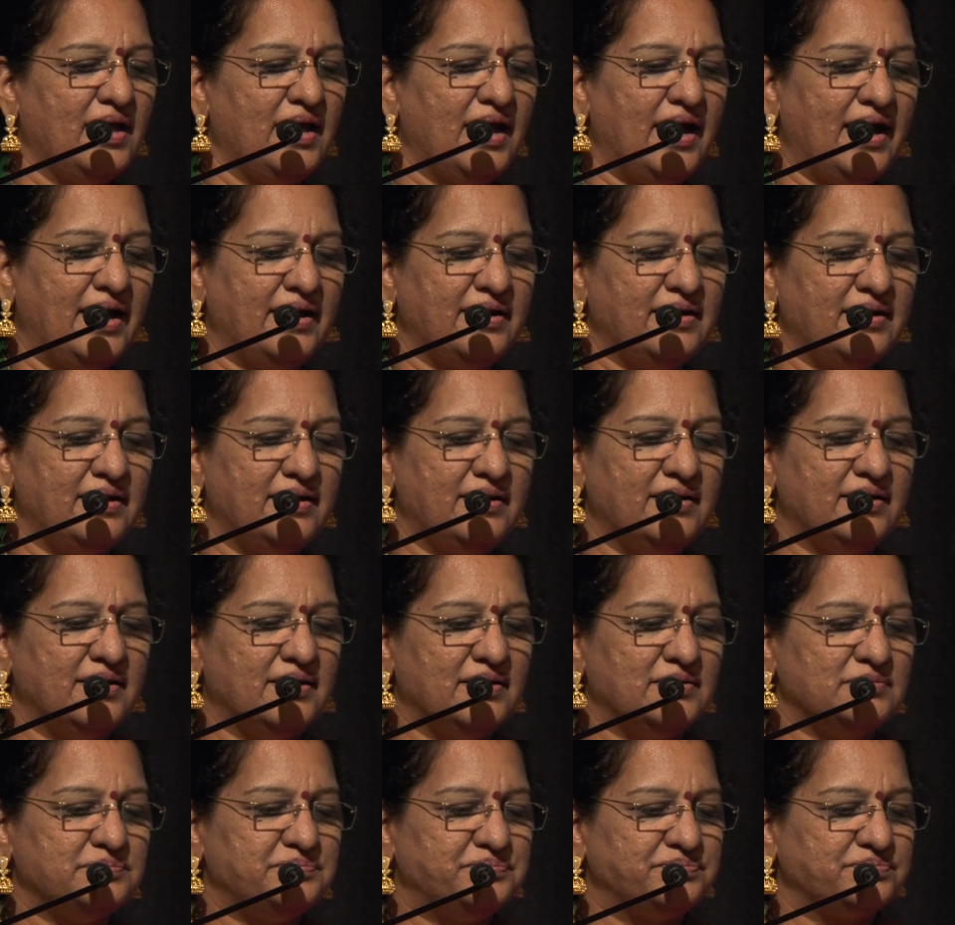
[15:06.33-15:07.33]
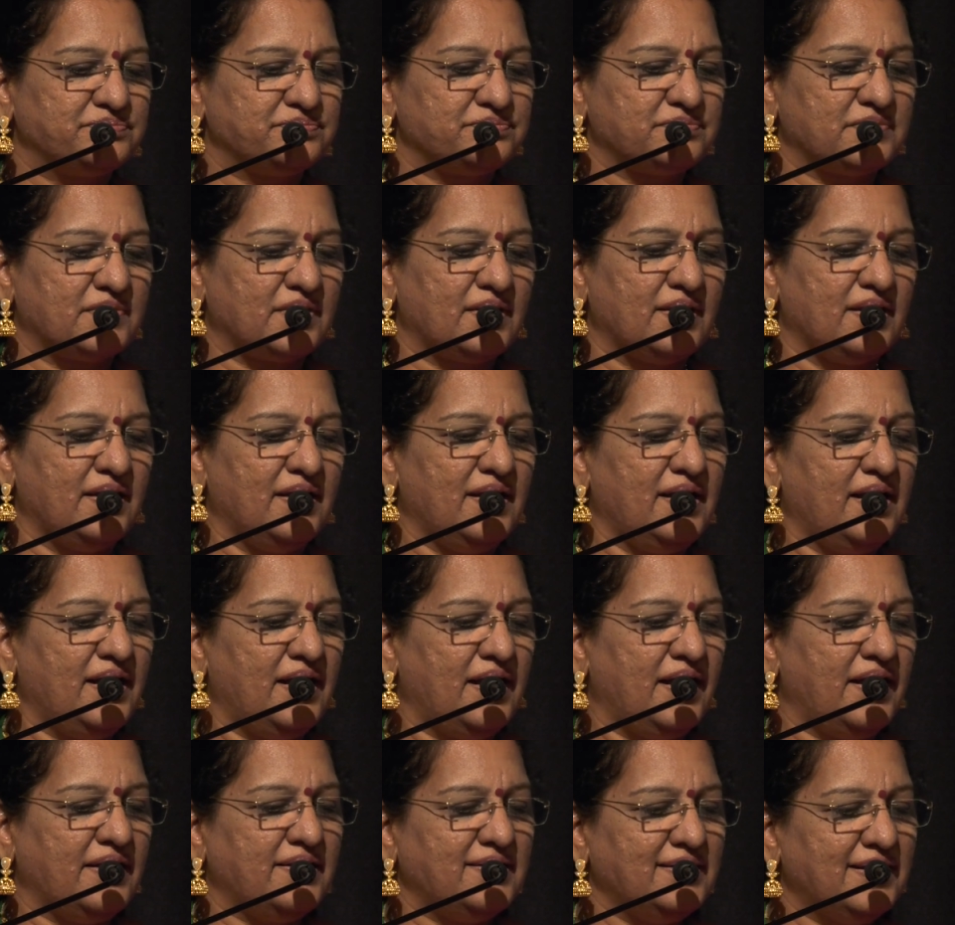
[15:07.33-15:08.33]
And uh,
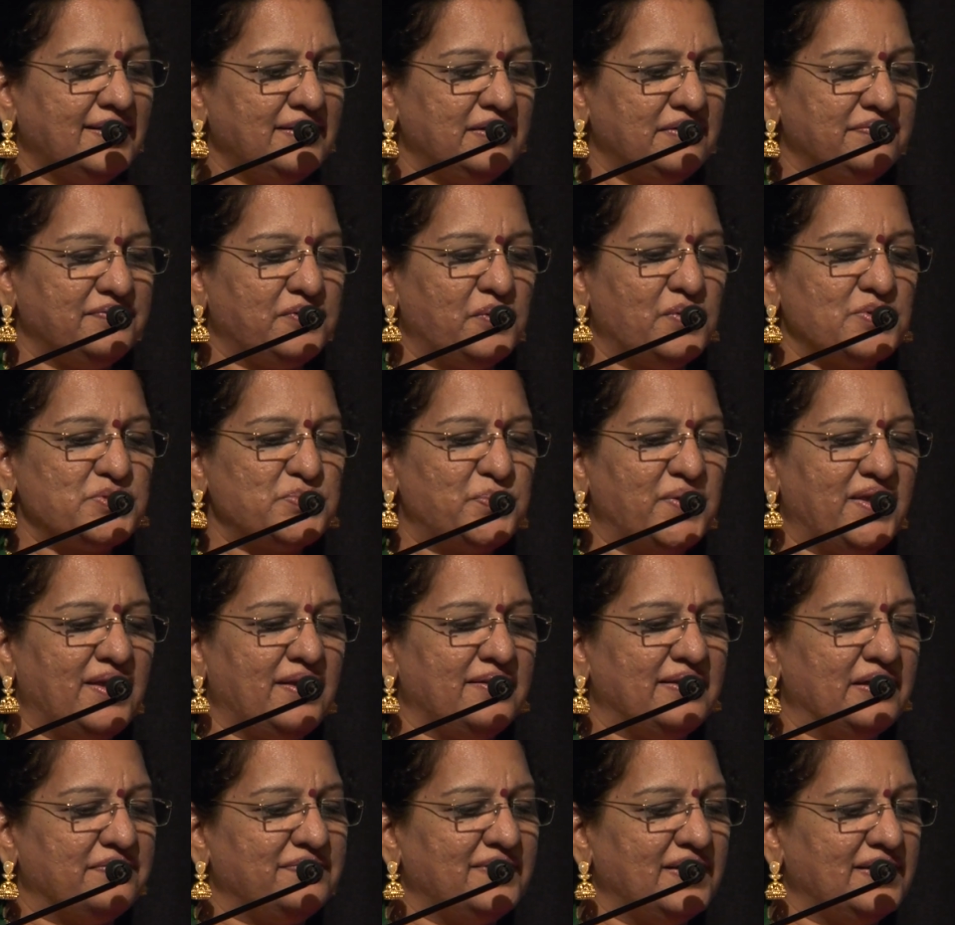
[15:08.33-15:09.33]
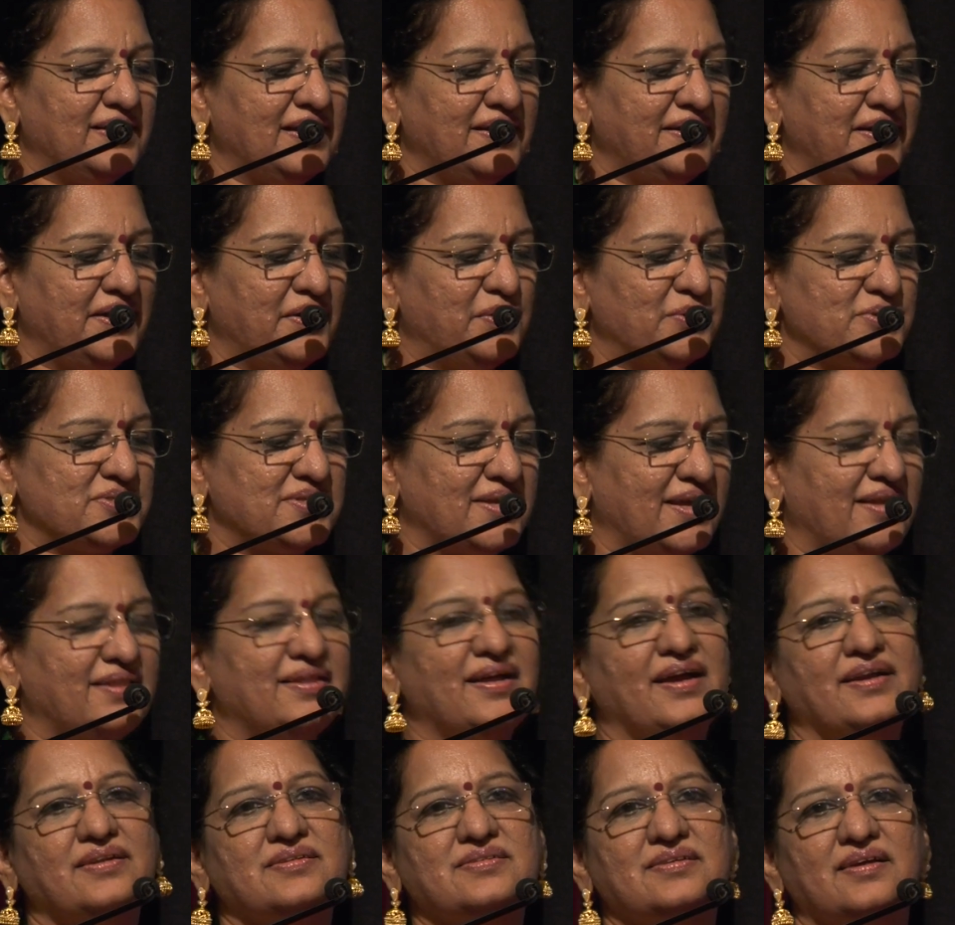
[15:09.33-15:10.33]
here, of course, we definitely need to say
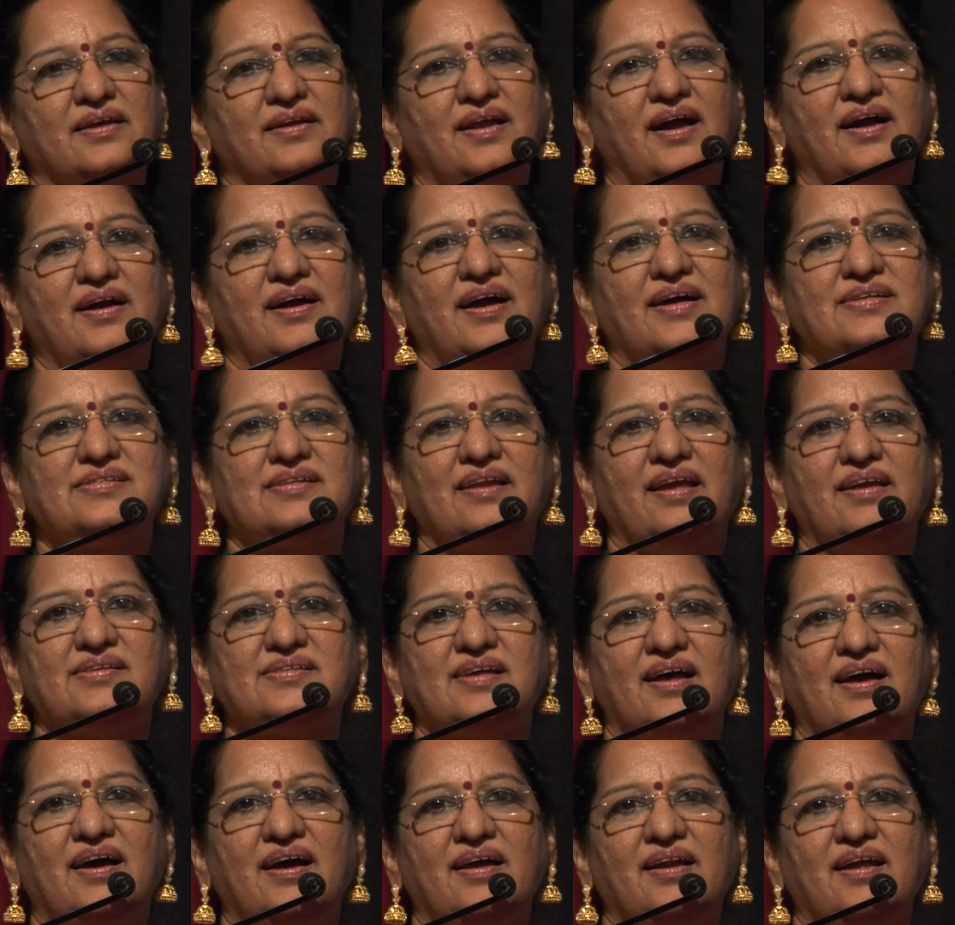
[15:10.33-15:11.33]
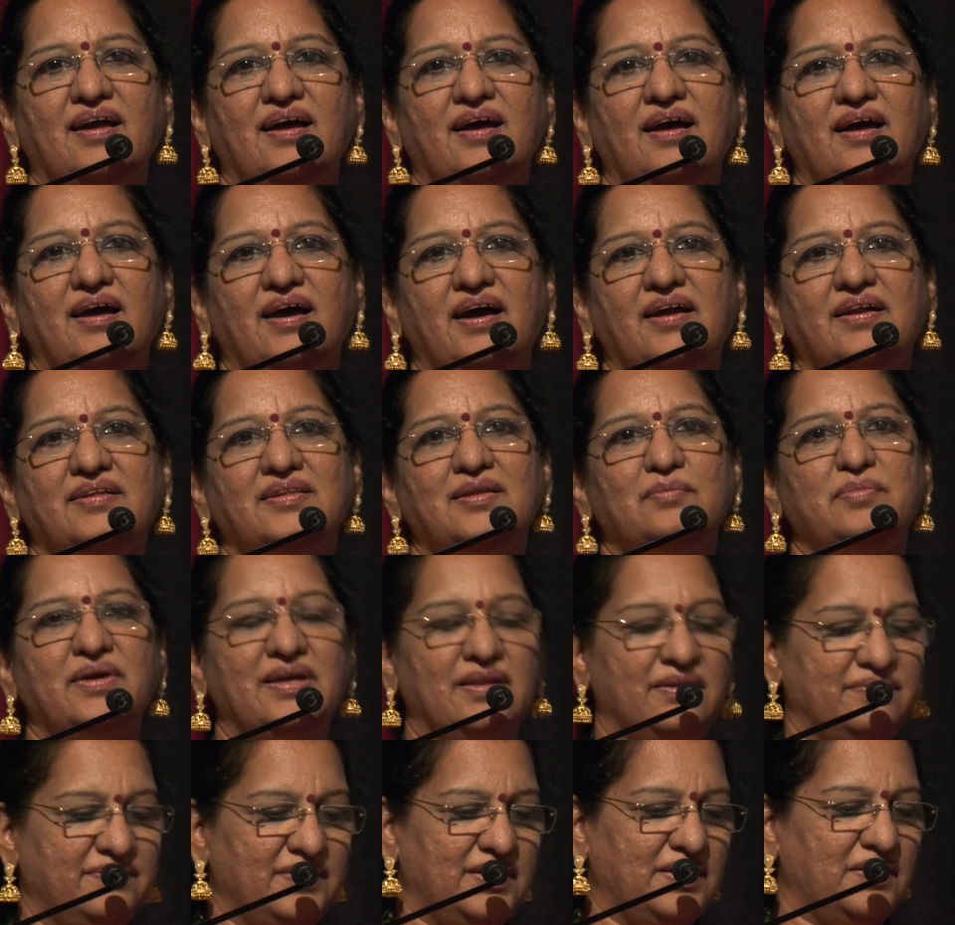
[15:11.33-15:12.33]
that ragas like Sahana, Ananda
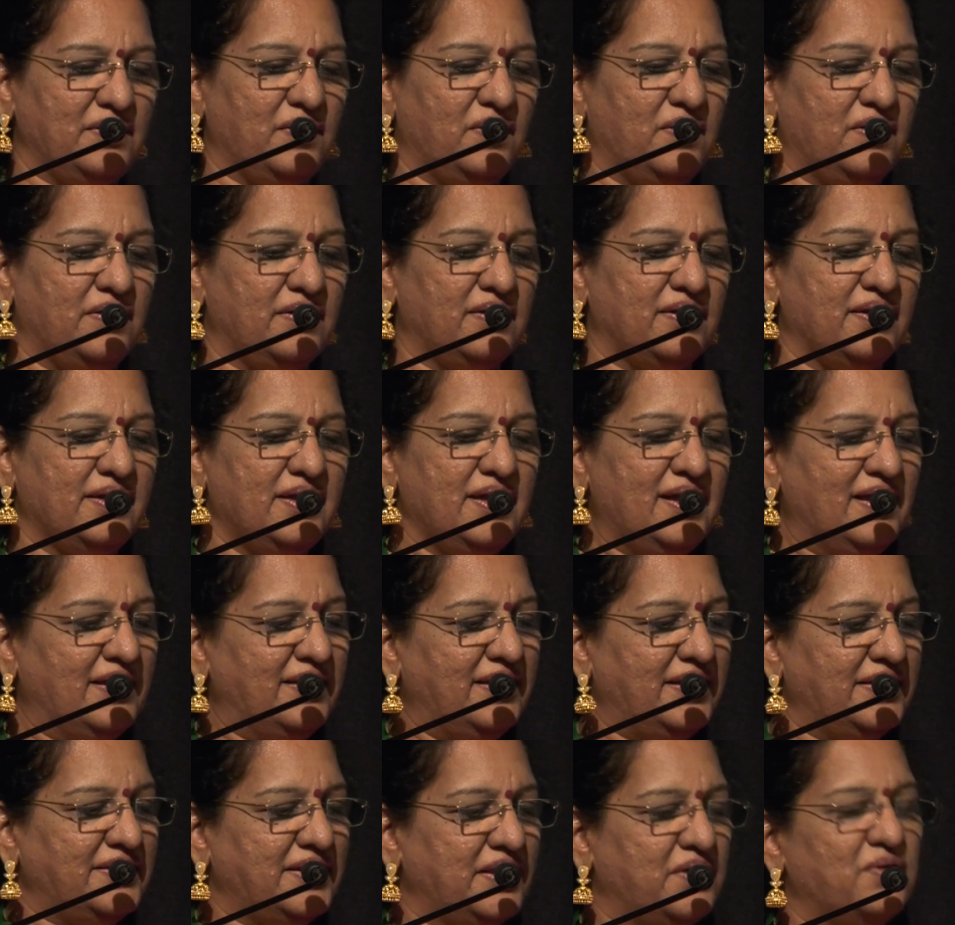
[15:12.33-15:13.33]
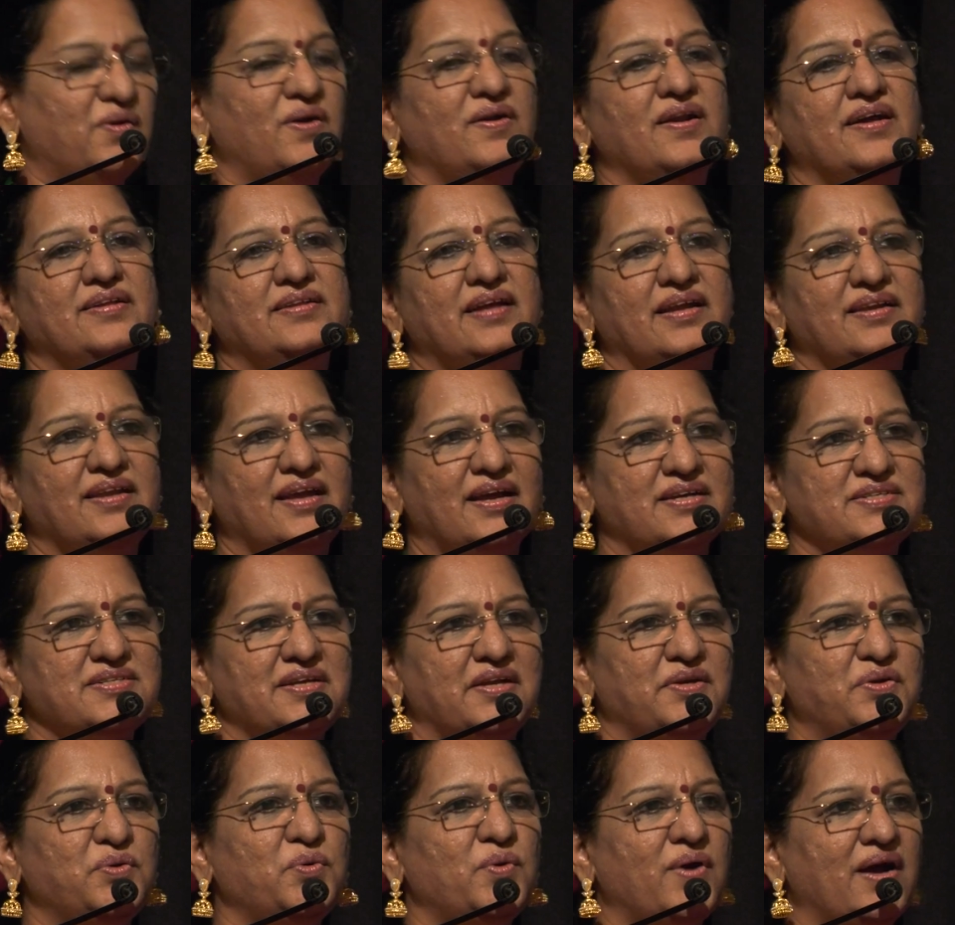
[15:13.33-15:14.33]
Bhairavi or Riti Golla,
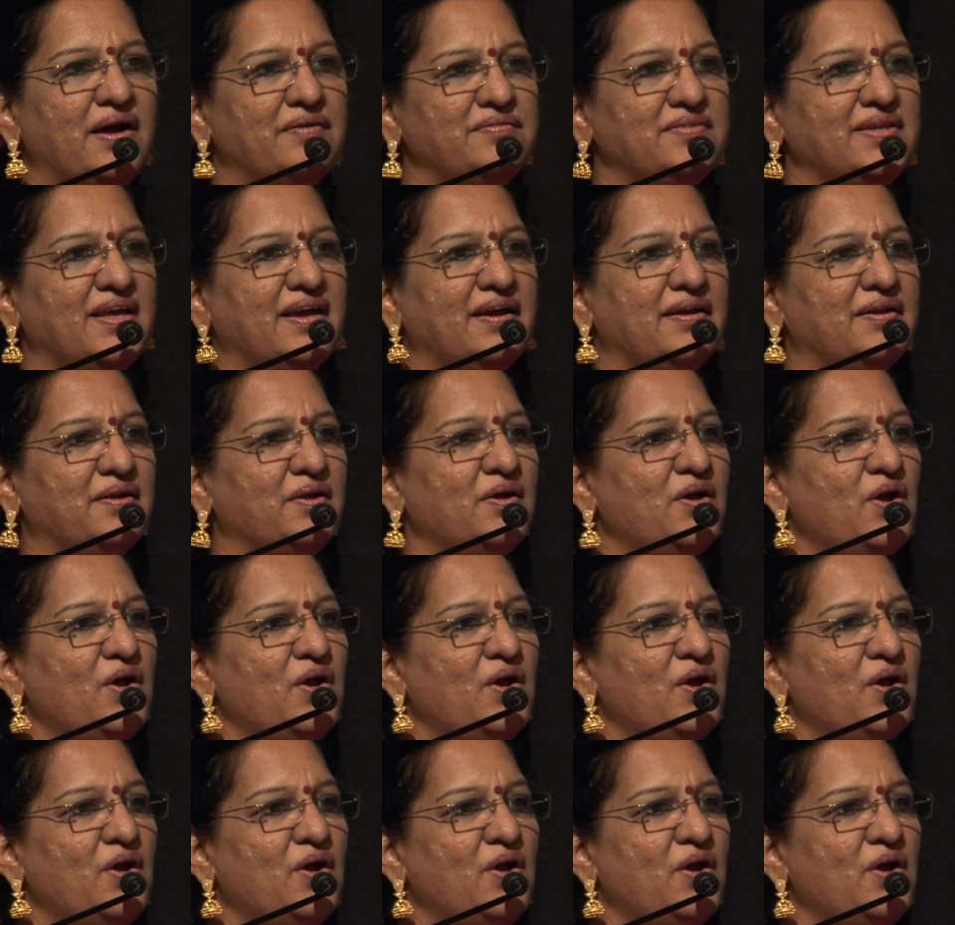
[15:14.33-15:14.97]
Dhanyashi do have their